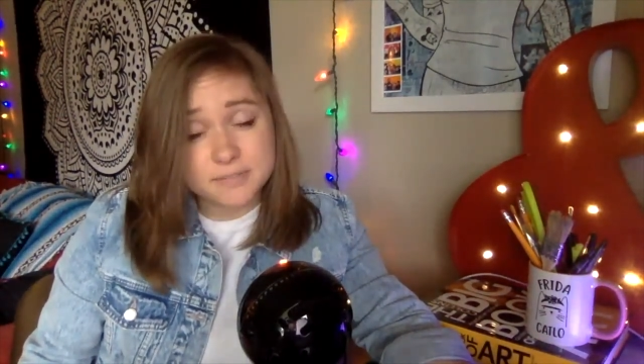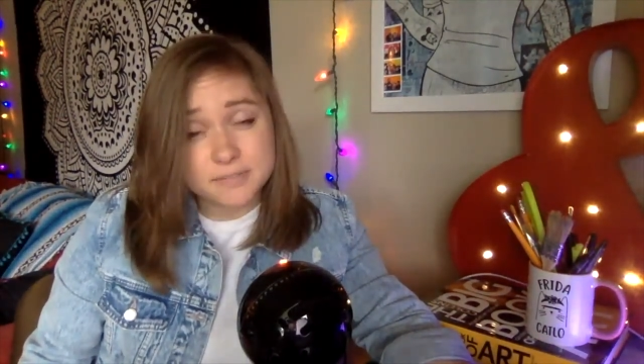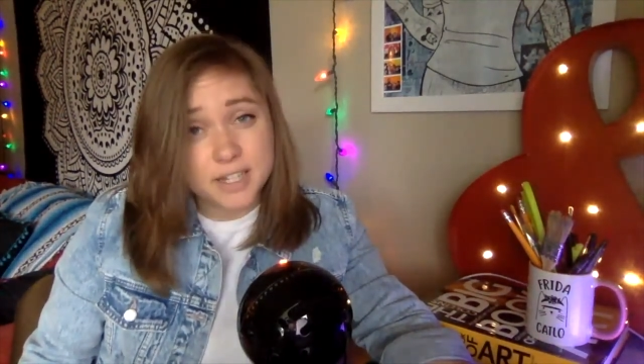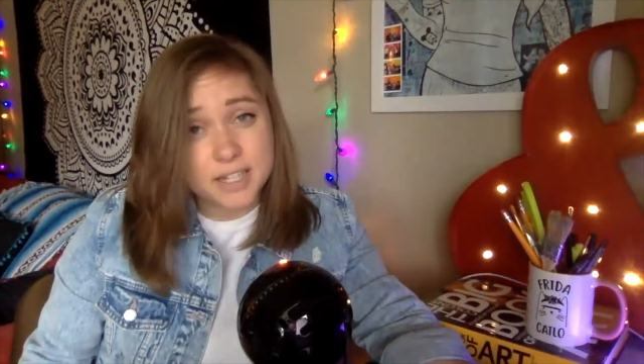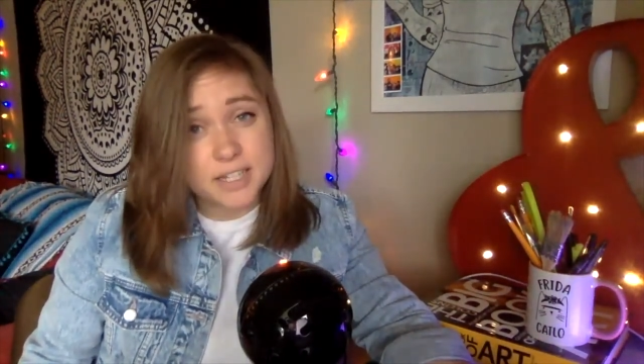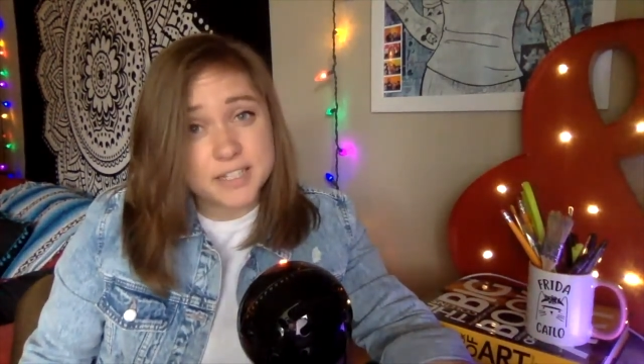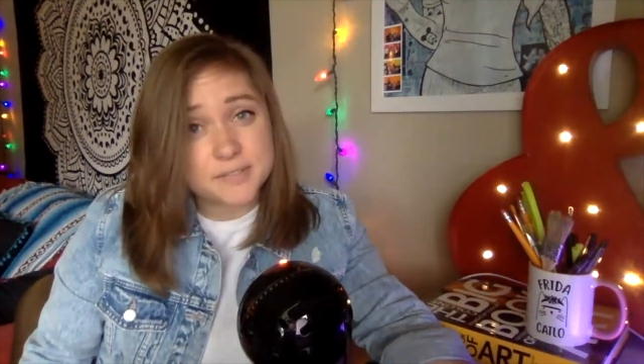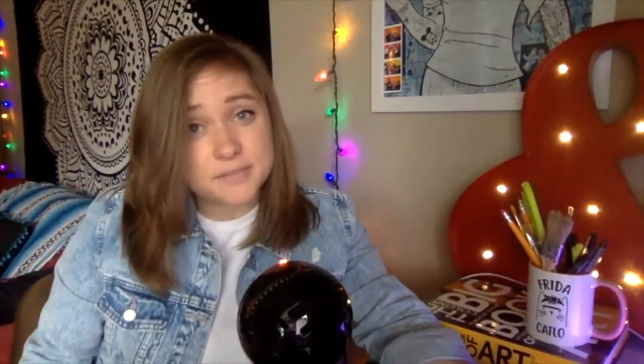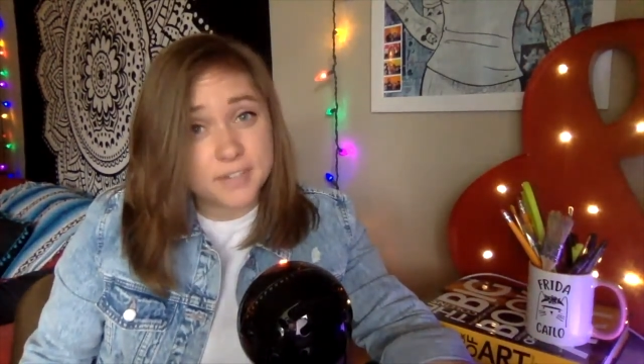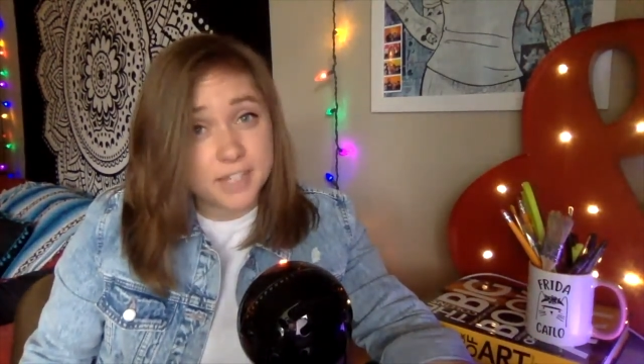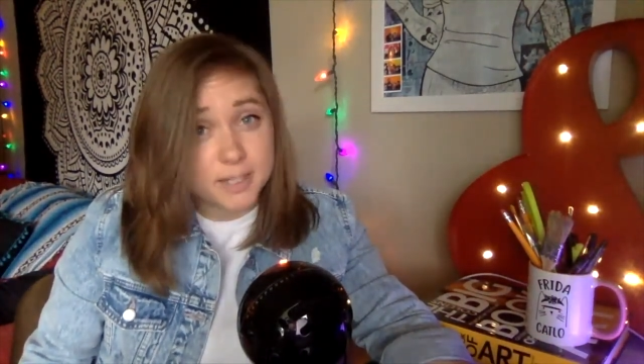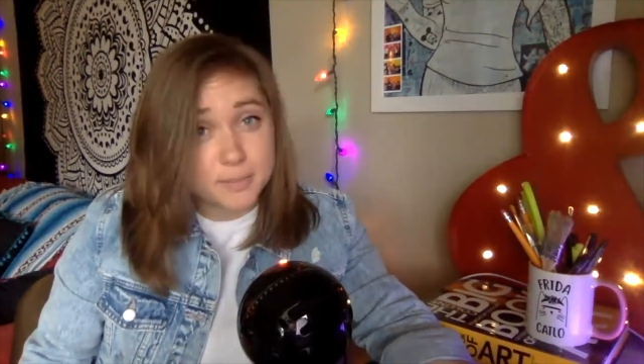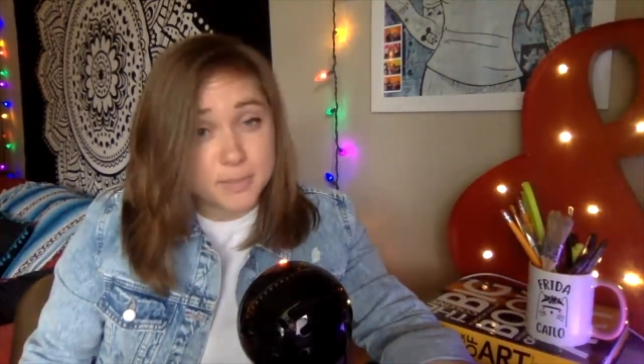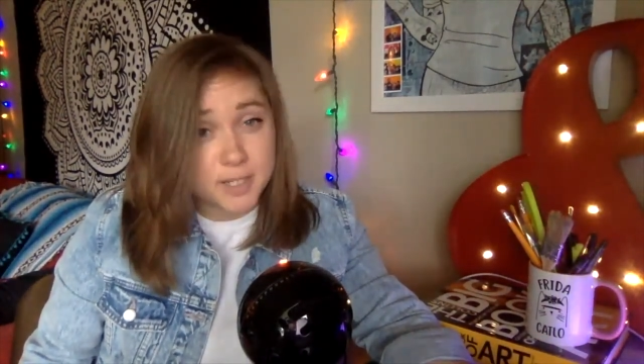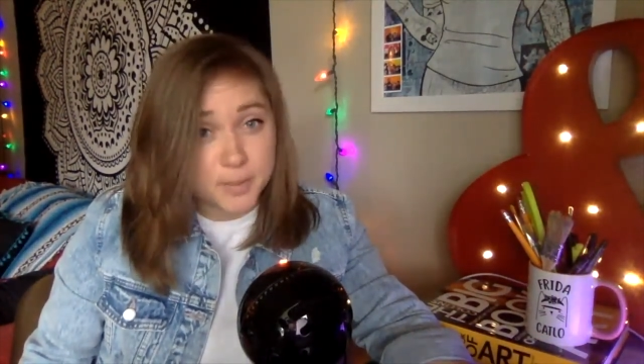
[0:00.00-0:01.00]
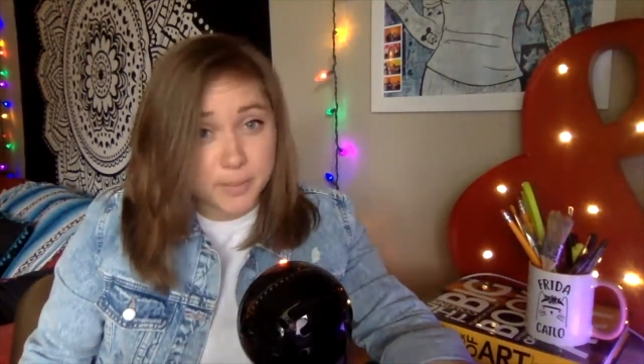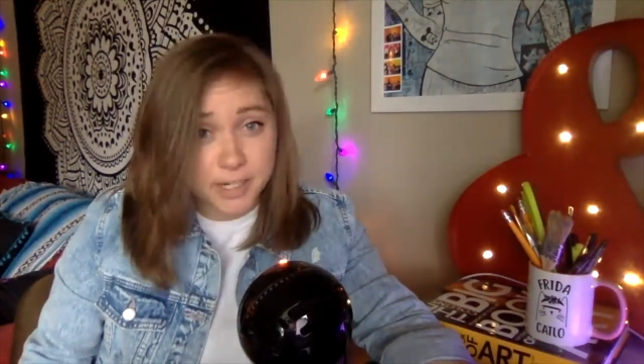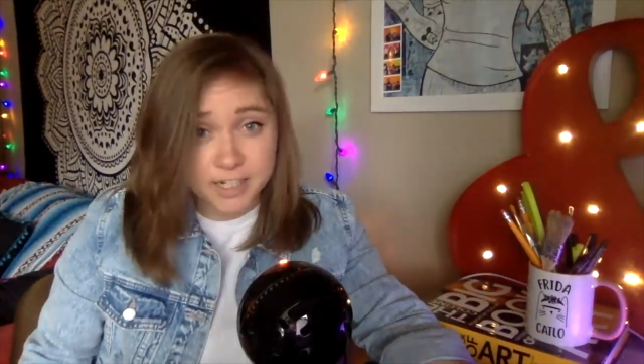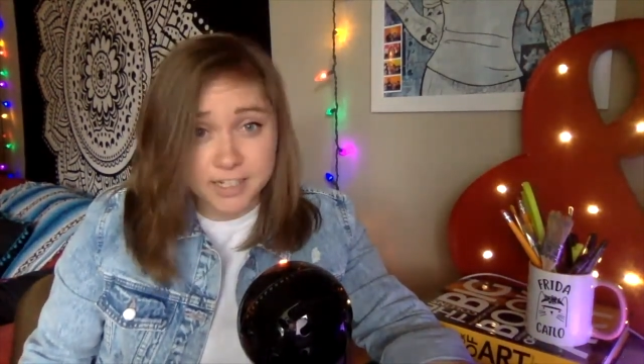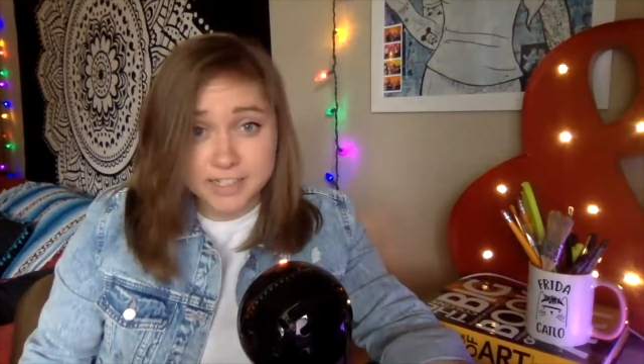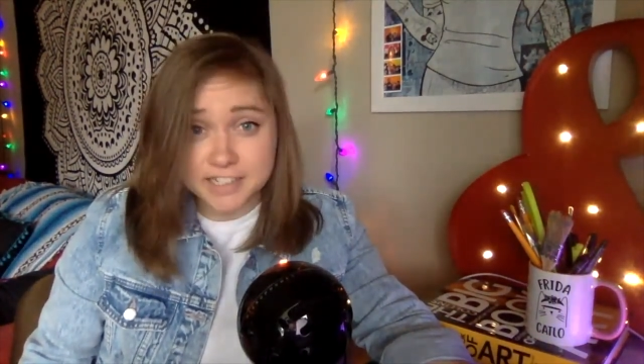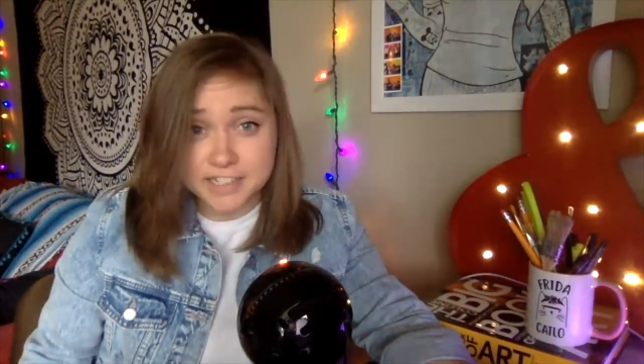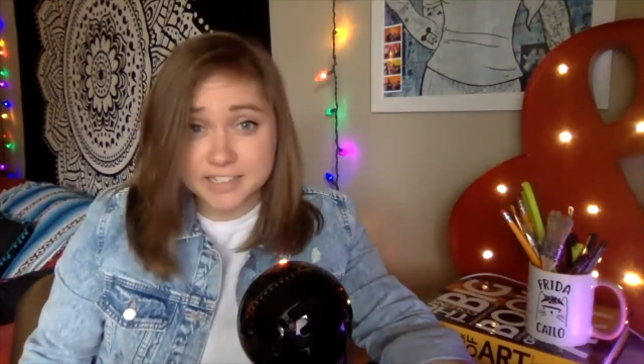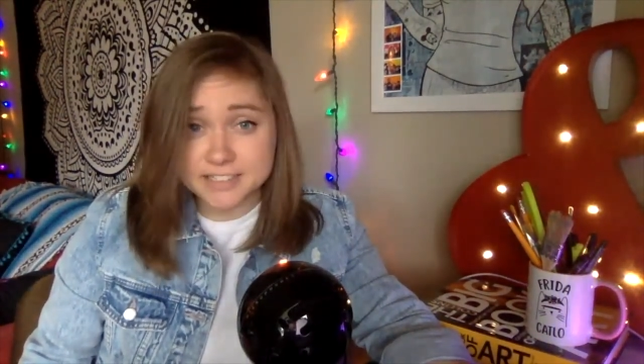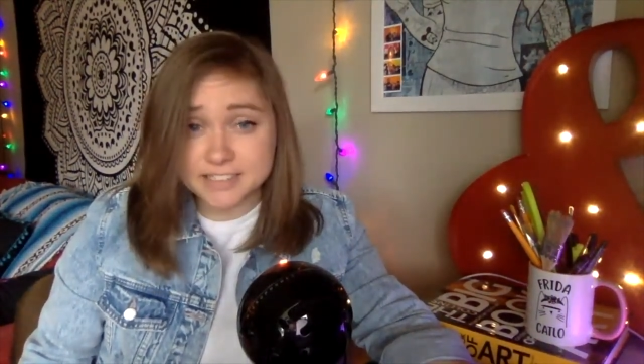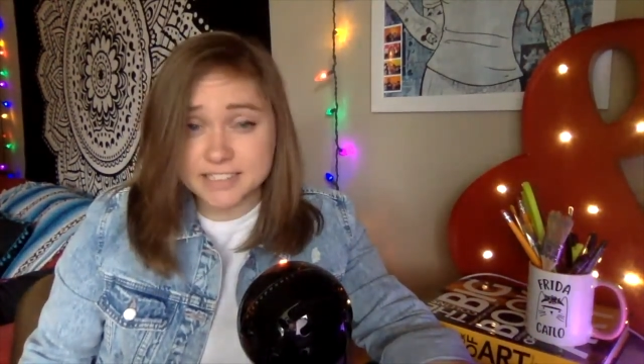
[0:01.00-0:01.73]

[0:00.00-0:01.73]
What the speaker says: finds fame in America.